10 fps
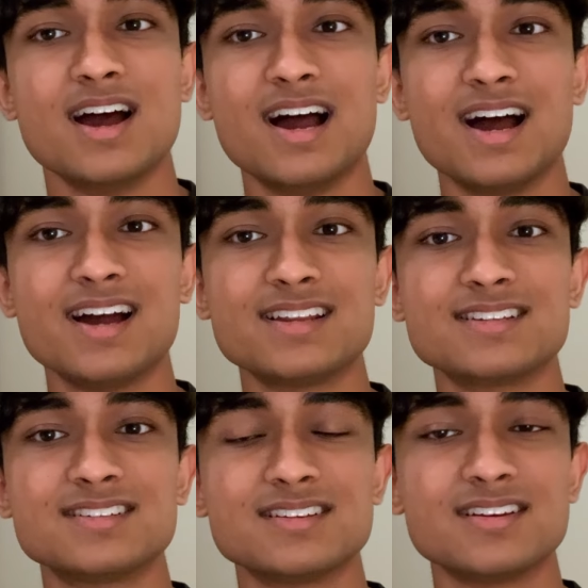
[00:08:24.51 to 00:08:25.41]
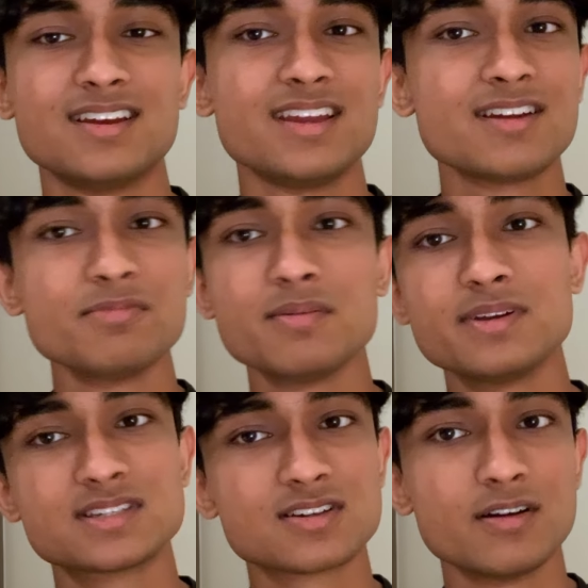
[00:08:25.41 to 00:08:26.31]
And it can be a
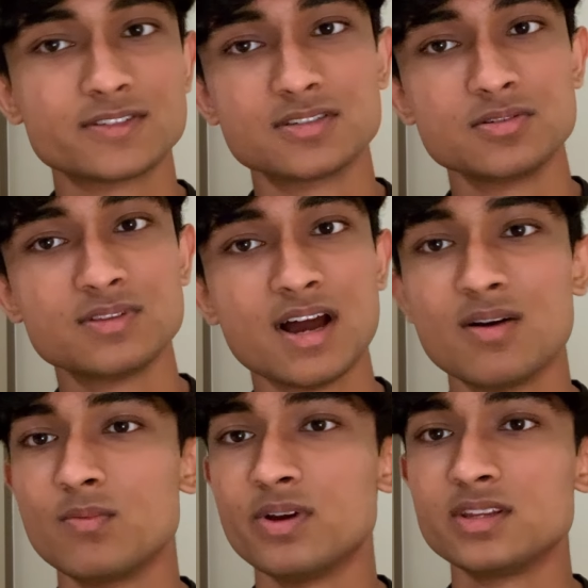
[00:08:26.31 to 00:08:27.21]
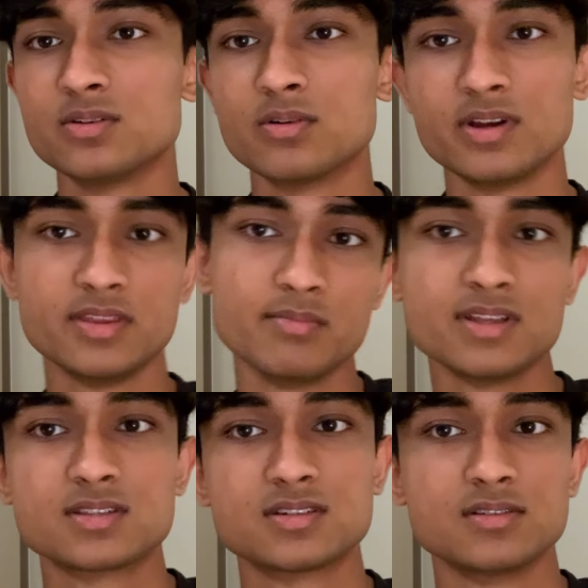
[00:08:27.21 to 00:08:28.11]
bit tough to do that when you're in the
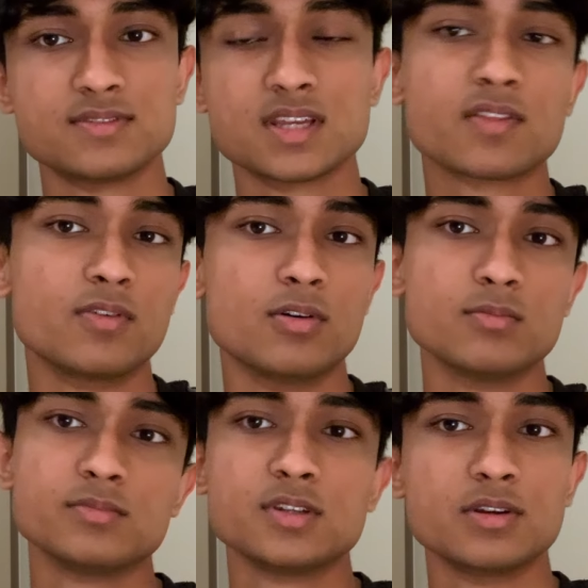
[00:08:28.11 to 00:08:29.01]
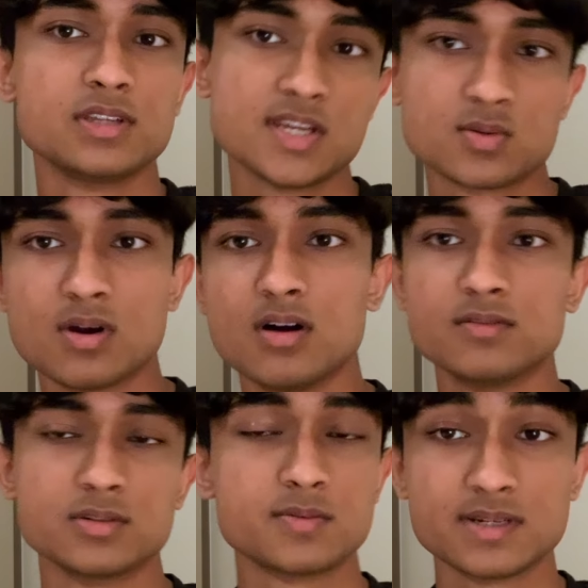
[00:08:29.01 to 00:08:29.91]
midst of sixth form, year
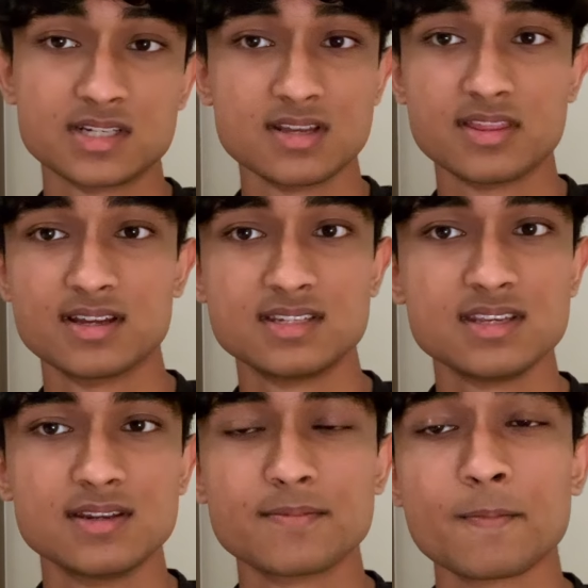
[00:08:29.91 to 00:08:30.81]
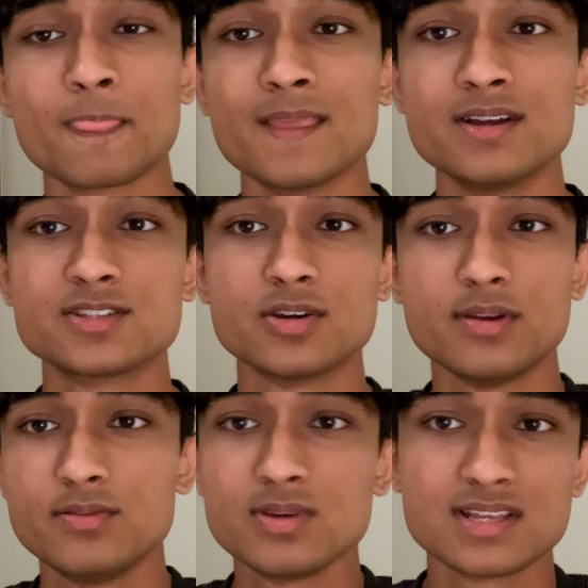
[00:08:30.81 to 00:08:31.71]
12, or especially year 13. So
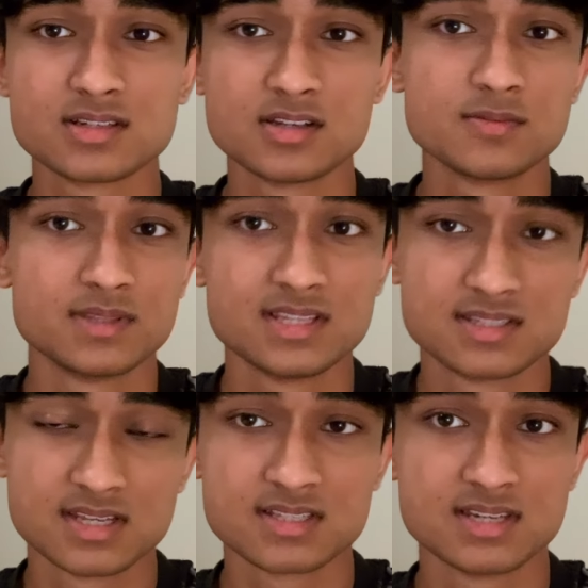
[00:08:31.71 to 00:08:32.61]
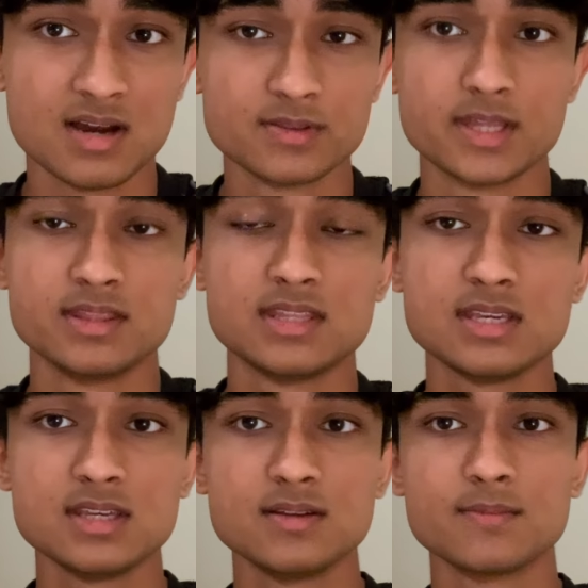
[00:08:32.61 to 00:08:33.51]
if you get started with these things now, then
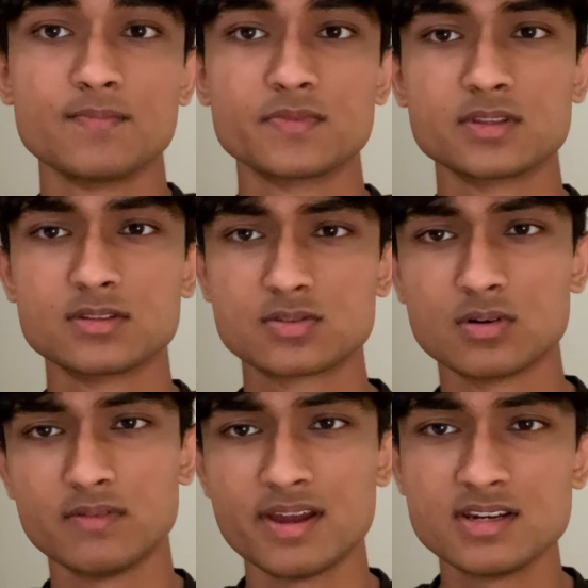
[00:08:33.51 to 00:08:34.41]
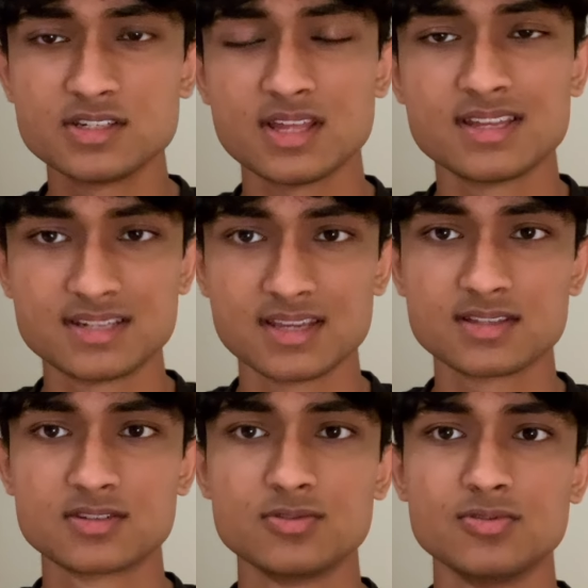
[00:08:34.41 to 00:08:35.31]
the sort of energy that it
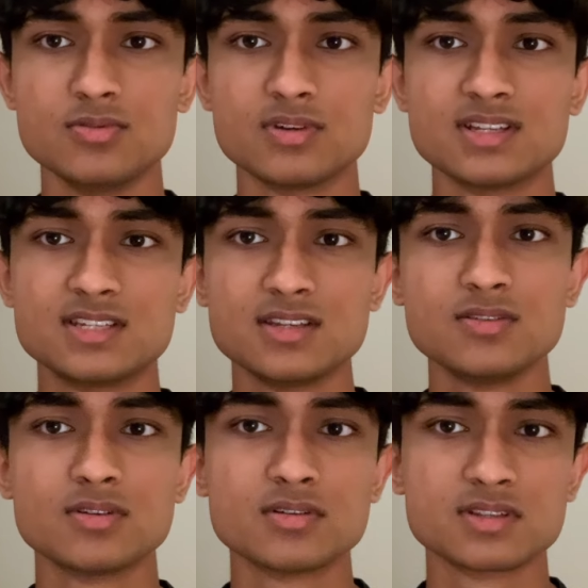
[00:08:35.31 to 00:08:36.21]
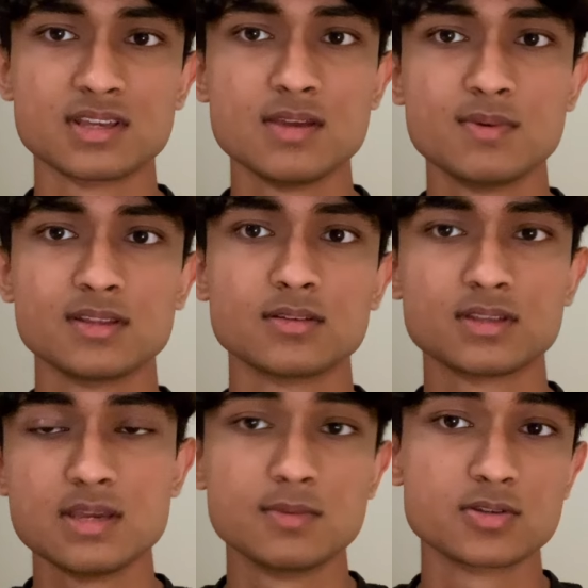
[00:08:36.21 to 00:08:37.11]
takes to continue those and
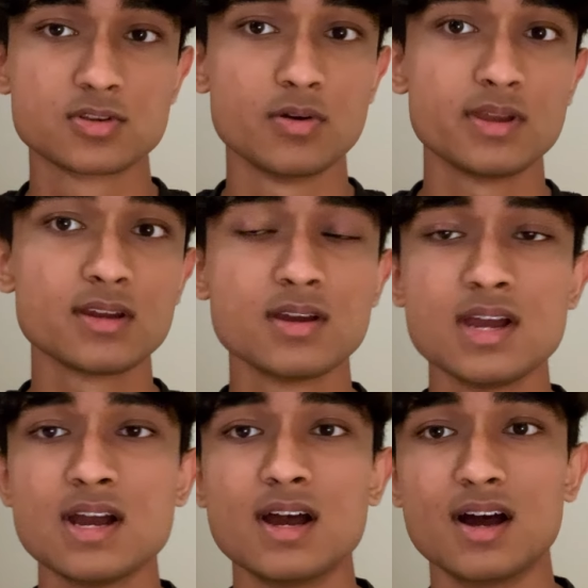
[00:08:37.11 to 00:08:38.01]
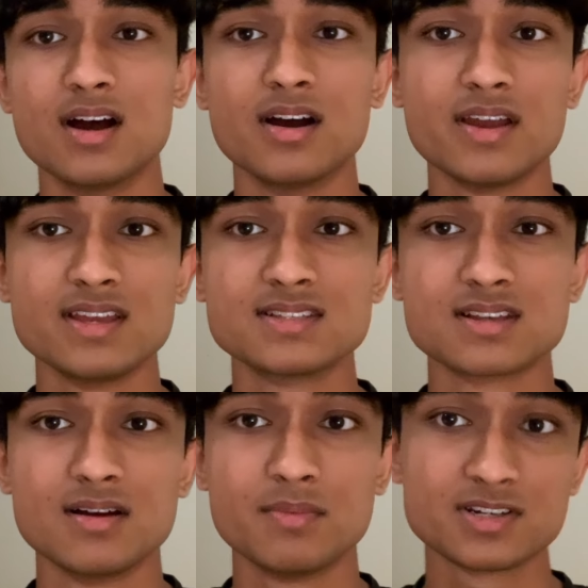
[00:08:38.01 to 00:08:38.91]
keep those going is
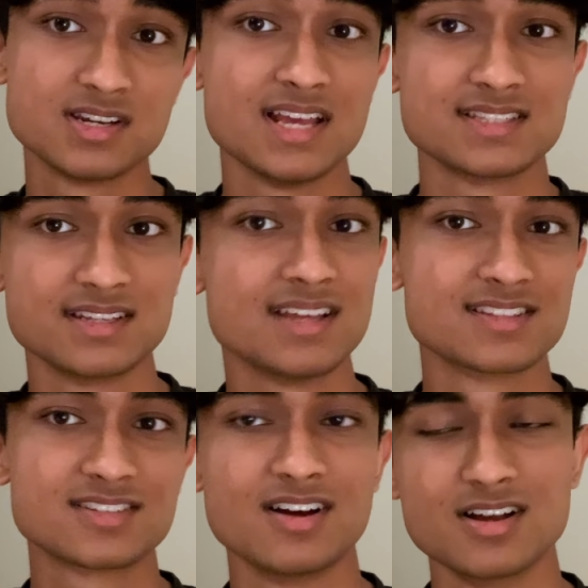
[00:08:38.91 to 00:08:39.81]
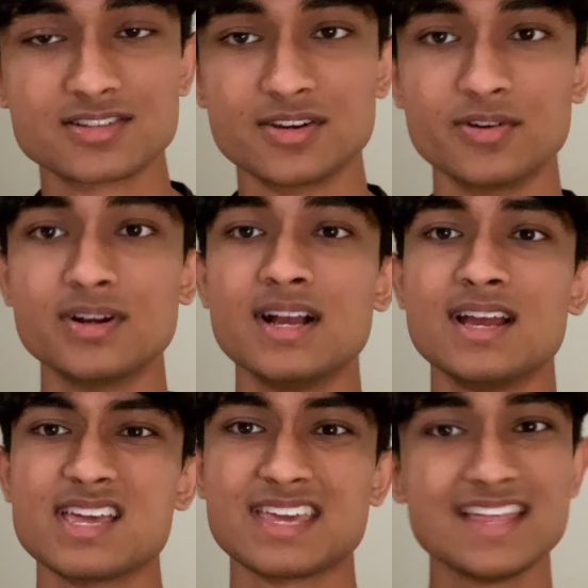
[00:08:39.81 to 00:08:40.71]
much less than at the start. So
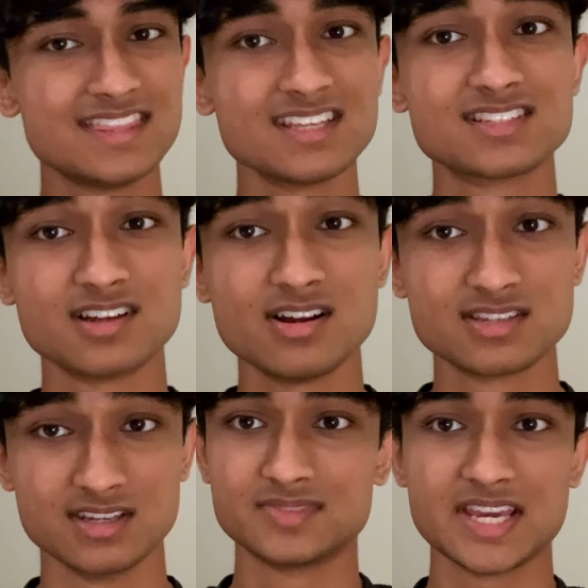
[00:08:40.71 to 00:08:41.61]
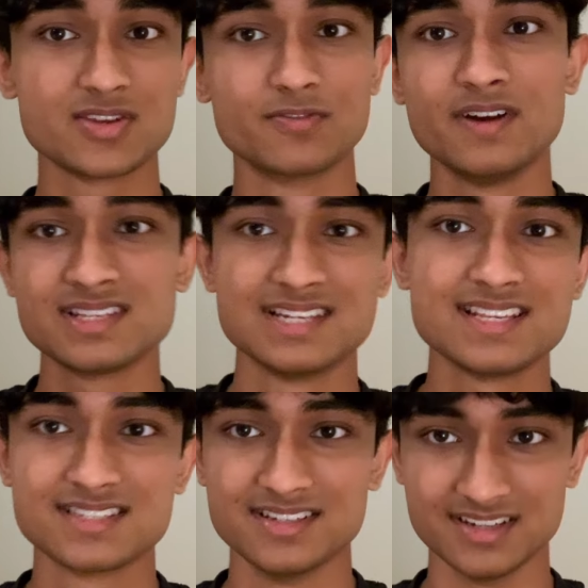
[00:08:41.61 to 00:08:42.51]
get things started. Take your first
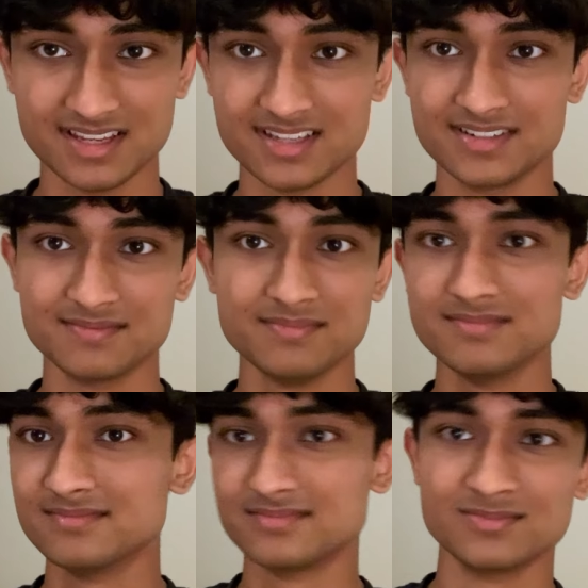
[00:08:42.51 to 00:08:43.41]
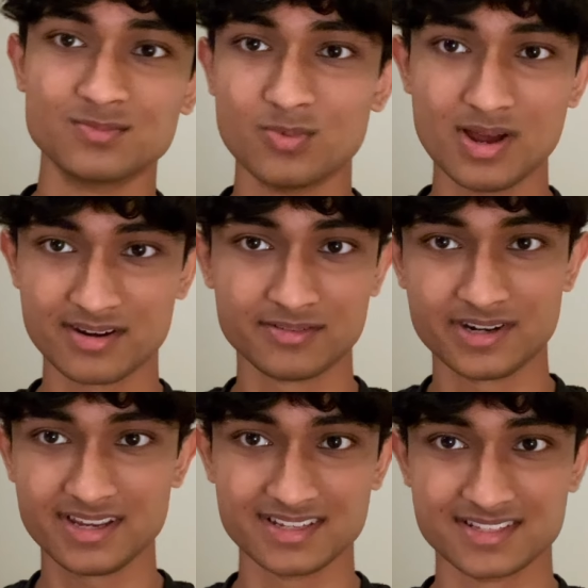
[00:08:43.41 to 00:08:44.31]
lesson in whatever
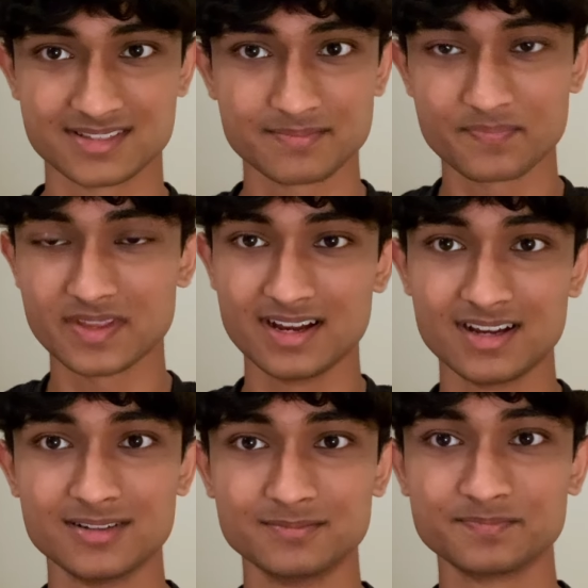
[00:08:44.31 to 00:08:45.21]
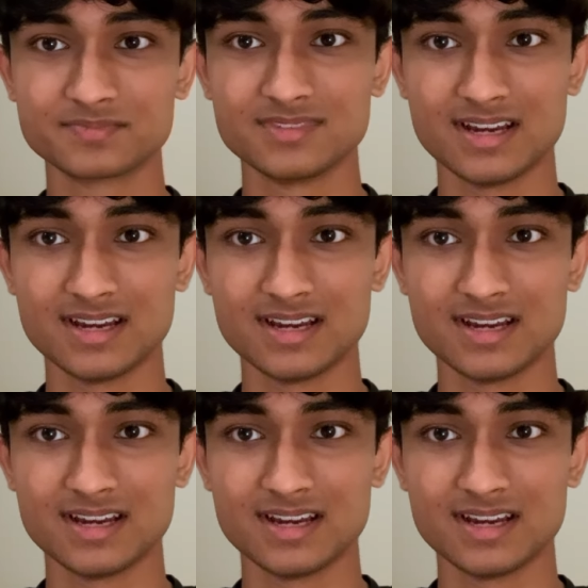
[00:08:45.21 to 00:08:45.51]
it is. Some